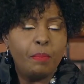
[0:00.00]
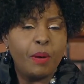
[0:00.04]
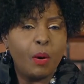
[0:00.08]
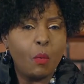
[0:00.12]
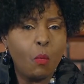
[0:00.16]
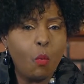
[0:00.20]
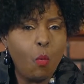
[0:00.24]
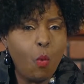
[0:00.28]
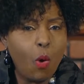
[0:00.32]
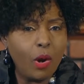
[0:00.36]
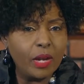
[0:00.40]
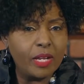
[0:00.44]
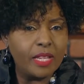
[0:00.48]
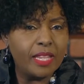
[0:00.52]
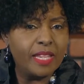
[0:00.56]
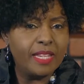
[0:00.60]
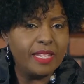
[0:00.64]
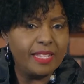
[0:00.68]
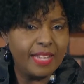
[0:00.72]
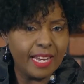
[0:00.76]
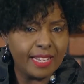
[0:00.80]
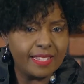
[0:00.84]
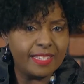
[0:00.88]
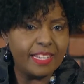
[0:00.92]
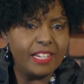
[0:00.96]
But
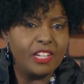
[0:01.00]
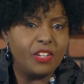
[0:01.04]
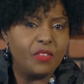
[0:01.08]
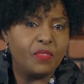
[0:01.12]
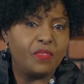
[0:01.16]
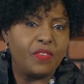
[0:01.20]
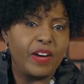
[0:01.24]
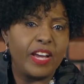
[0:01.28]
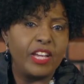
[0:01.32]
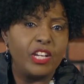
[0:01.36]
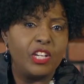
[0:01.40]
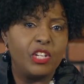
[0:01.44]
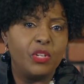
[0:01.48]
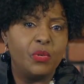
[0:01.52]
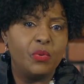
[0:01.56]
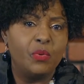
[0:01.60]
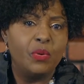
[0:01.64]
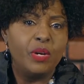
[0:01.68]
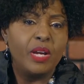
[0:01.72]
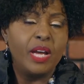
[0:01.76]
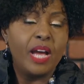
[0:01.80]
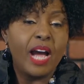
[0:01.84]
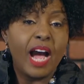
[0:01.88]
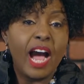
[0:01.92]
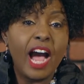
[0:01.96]
what doesn't define
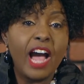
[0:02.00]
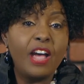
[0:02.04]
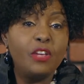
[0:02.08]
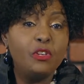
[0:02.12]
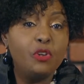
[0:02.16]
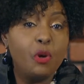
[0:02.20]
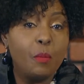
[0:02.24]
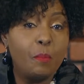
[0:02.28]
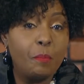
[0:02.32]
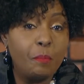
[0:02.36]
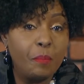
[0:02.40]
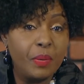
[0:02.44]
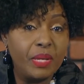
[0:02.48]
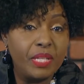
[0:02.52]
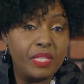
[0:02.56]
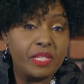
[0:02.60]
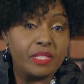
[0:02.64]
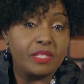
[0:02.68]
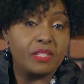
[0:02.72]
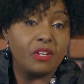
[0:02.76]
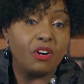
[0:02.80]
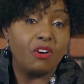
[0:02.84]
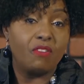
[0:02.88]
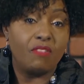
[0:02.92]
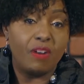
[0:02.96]
you are your
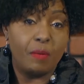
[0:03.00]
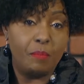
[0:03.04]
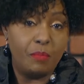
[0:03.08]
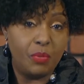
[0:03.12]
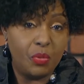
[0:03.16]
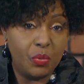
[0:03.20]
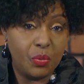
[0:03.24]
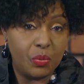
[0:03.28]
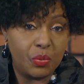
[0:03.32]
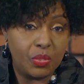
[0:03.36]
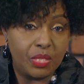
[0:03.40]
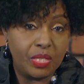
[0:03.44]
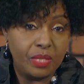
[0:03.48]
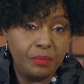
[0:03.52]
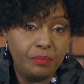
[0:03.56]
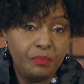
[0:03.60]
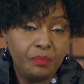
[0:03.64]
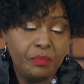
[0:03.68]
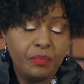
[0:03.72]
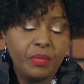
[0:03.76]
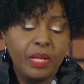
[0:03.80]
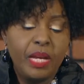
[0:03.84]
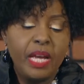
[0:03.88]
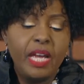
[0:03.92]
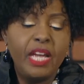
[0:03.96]
pits of abuse.
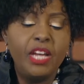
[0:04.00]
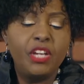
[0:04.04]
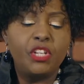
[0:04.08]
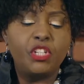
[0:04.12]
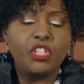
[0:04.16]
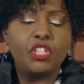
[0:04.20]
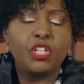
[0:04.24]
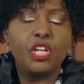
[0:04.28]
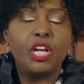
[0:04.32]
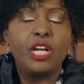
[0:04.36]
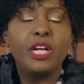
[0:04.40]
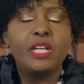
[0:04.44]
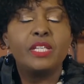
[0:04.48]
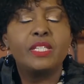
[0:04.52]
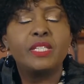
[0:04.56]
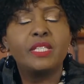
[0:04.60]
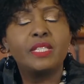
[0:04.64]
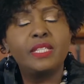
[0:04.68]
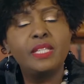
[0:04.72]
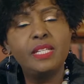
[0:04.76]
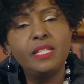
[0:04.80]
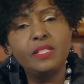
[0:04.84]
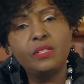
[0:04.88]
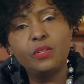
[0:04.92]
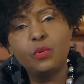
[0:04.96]
Each
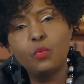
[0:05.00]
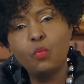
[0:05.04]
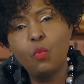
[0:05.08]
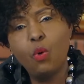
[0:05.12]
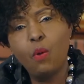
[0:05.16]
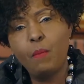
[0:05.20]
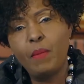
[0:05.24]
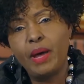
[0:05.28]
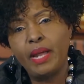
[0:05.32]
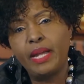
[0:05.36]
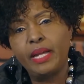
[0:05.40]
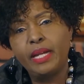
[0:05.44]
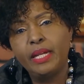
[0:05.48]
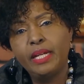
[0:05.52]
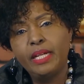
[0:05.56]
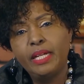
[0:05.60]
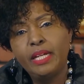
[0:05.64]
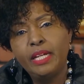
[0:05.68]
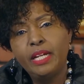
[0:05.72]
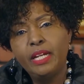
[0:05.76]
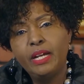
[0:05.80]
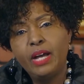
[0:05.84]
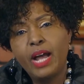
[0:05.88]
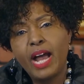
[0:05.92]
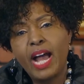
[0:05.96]
seasoned woman
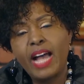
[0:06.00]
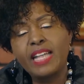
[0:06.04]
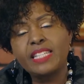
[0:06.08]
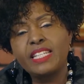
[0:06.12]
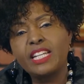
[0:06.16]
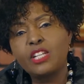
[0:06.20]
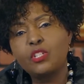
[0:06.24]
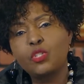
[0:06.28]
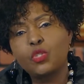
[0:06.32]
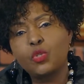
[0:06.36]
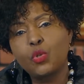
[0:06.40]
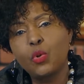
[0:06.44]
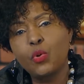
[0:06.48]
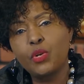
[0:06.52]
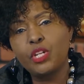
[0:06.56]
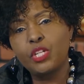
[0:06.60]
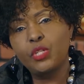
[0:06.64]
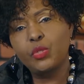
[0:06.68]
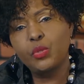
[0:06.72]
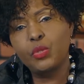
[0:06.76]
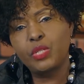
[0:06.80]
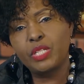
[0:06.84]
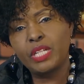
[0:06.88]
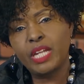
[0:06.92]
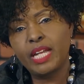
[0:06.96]
has a story
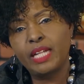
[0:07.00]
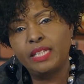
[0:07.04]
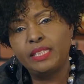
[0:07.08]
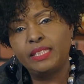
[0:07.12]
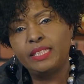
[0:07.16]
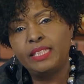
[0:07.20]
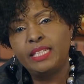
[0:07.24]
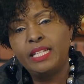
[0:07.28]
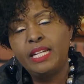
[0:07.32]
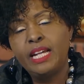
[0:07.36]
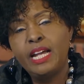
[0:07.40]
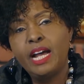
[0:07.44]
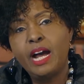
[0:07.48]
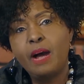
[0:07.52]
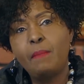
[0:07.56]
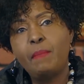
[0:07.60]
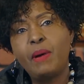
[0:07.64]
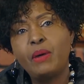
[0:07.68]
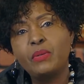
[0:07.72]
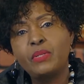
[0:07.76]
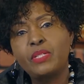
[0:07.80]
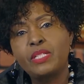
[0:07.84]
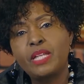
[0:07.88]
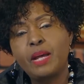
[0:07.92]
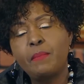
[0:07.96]
to tell
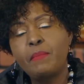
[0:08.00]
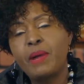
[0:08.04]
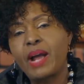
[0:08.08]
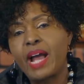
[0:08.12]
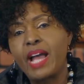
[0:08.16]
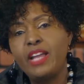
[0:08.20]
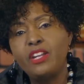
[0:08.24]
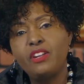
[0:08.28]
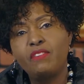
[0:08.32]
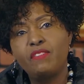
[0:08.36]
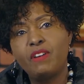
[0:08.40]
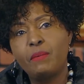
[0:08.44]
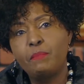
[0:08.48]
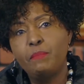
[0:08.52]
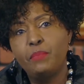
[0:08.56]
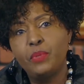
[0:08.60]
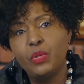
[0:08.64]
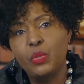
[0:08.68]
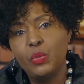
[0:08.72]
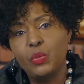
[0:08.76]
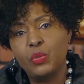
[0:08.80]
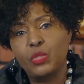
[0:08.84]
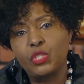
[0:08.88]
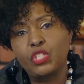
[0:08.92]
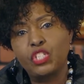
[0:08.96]
about some kind of
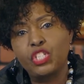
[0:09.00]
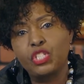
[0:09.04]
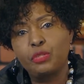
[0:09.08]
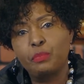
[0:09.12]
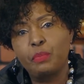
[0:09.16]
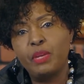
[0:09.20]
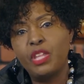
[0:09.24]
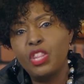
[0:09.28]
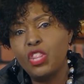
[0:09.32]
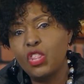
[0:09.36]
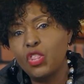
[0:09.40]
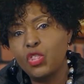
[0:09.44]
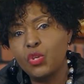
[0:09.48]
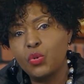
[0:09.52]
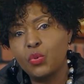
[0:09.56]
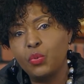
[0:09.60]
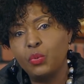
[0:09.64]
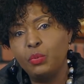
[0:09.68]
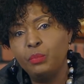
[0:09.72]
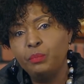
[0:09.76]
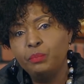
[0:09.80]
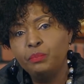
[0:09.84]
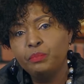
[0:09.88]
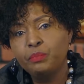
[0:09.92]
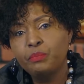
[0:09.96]
abuse she's been
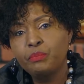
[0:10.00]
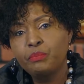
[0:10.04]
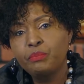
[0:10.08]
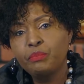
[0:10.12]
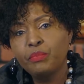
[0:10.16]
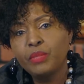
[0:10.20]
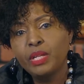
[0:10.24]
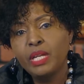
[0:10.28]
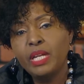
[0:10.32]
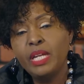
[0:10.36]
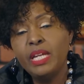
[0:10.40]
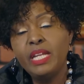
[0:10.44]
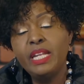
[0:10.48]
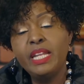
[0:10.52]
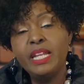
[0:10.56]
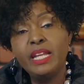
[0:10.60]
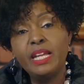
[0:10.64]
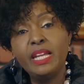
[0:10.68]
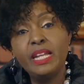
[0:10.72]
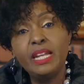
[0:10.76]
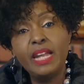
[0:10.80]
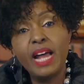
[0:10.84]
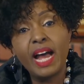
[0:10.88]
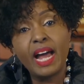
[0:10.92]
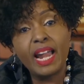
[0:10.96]
through
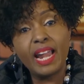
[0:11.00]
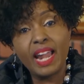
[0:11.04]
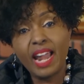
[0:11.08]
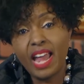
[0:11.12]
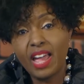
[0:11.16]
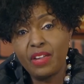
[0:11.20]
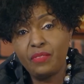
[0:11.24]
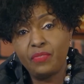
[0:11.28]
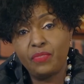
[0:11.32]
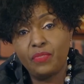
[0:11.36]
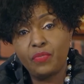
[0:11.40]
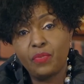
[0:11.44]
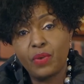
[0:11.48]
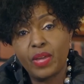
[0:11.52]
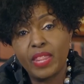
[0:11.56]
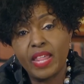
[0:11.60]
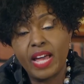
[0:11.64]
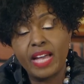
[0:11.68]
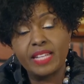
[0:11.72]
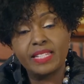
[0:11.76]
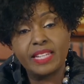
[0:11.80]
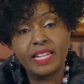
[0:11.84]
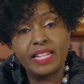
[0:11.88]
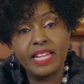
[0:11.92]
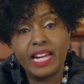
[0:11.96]
in her life, whether
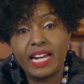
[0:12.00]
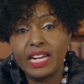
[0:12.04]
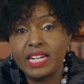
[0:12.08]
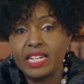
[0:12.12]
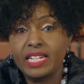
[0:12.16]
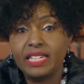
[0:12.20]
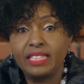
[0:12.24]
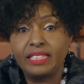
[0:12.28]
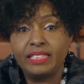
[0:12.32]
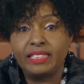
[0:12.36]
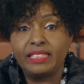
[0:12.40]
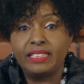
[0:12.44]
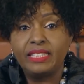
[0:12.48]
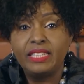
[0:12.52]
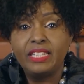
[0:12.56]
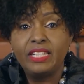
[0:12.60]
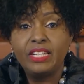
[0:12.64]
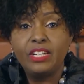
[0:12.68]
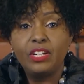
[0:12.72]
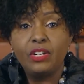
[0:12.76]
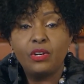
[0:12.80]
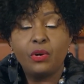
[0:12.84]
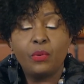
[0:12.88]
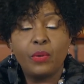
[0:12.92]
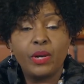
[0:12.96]
as a young girl
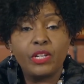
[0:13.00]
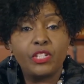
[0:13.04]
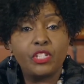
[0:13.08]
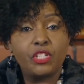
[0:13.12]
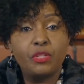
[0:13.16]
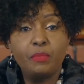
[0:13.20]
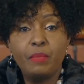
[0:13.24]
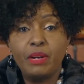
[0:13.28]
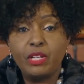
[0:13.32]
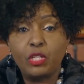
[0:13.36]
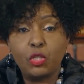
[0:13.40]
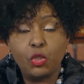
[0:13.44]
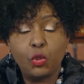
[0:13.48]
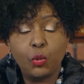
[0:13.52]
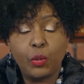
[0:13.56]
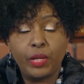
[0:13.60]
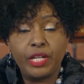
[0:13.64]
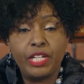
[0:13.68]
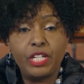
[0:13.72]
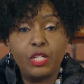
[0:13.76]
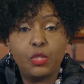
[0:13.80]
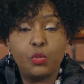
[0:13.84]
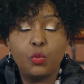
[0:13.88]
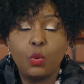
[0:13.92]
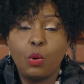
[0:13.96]
or as she
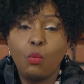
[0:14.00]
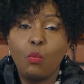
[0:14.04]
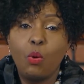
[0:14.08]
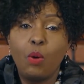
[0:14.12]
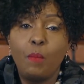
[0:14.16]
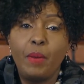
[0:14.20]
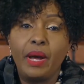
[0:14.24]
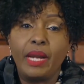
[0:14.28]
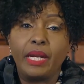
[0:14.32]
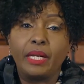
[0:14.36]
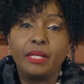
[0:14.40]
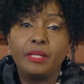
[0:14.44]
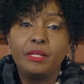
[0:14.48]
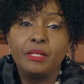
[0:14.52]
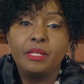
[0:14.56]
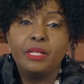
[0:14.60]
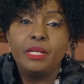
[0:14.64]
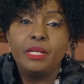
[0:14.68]
matured into a woman.